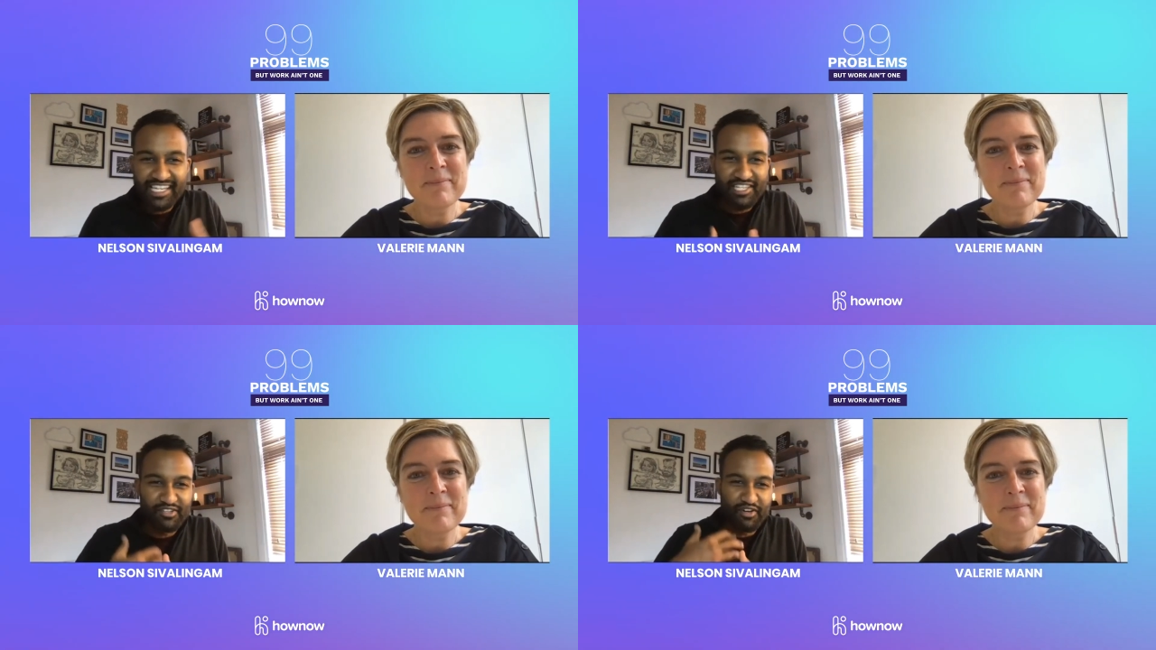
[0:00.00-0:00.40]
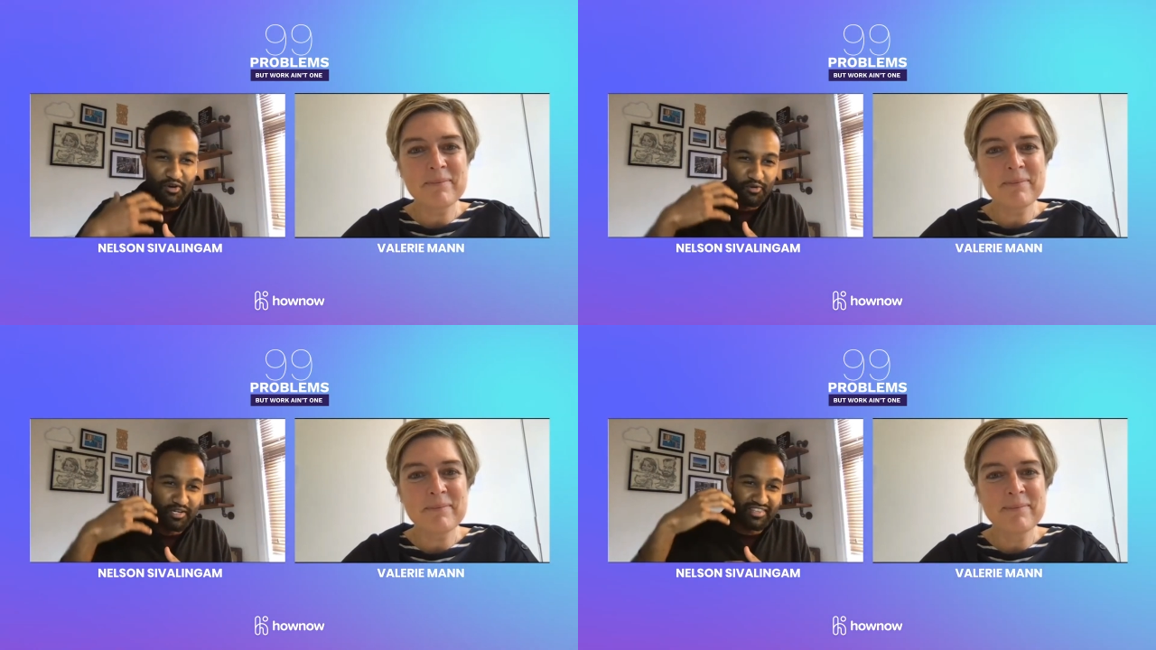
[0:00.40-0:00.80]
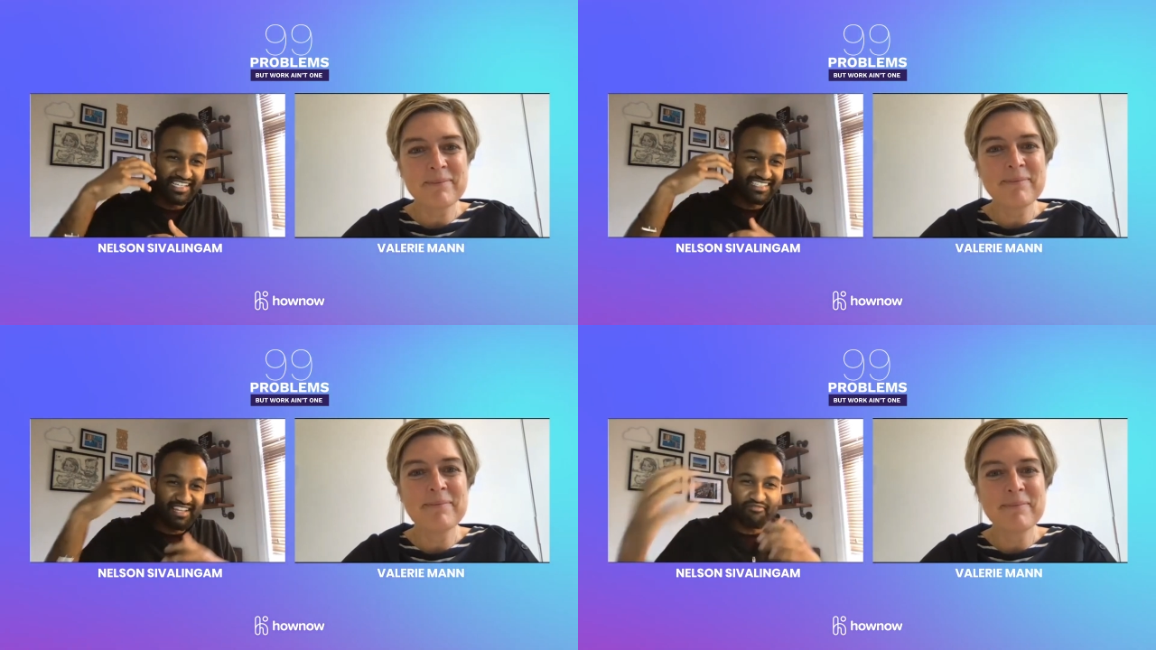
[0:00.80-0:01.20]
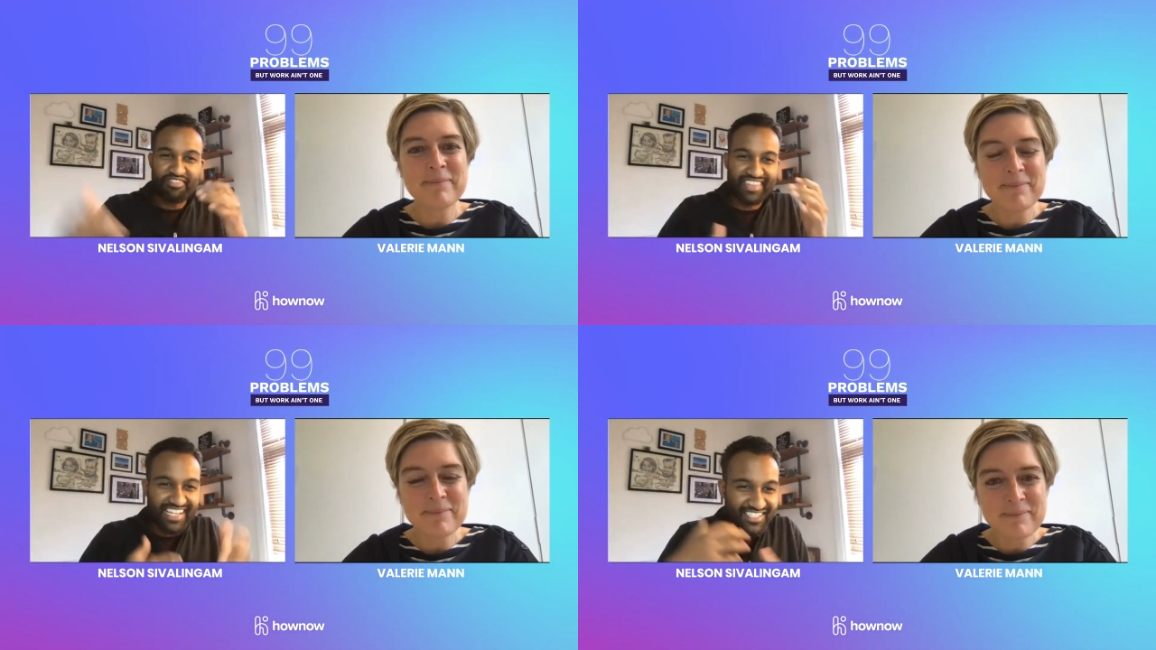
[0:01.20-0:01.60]
Speaker 1: you've got all of these different
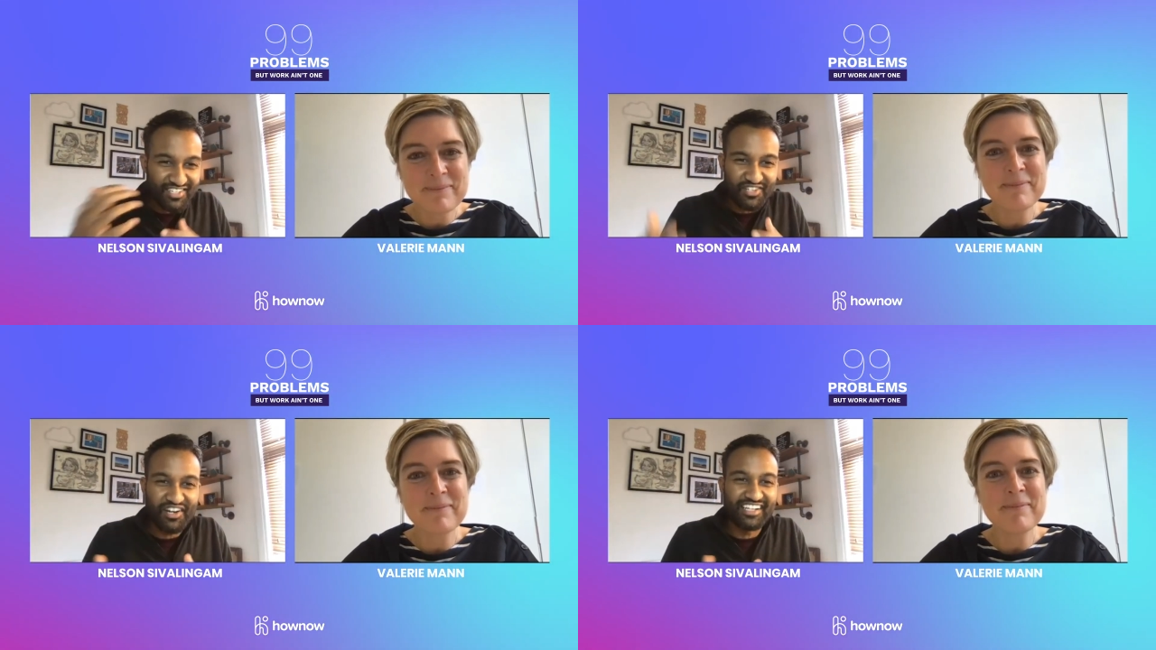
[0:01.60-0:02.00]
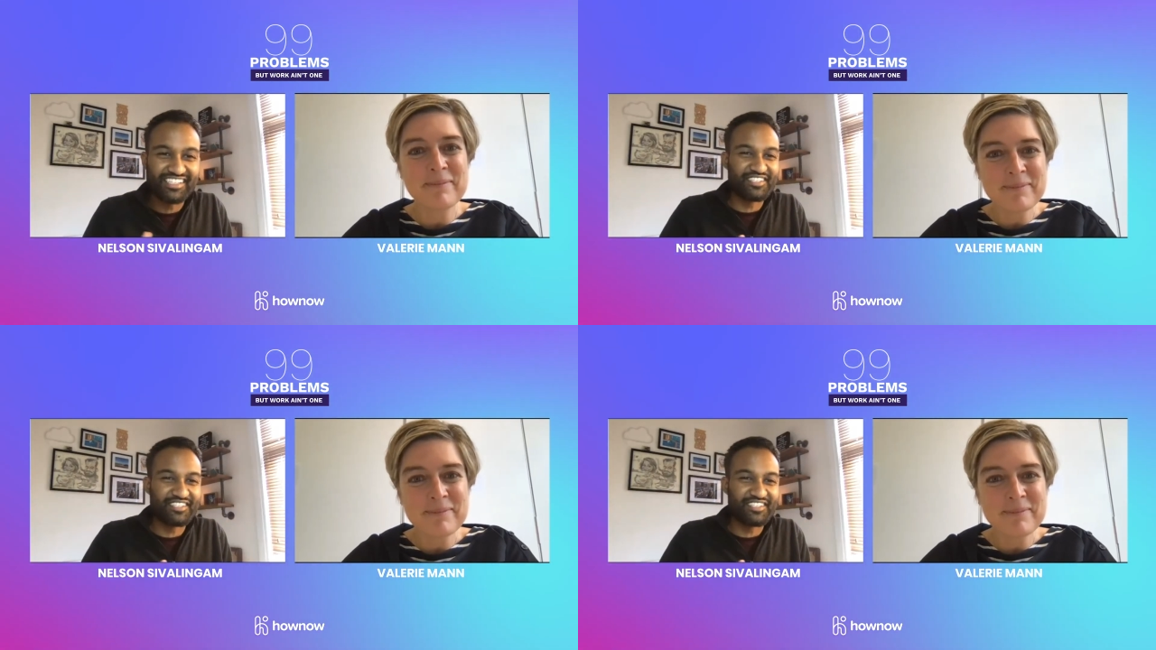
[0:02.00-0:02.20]
things you're trying to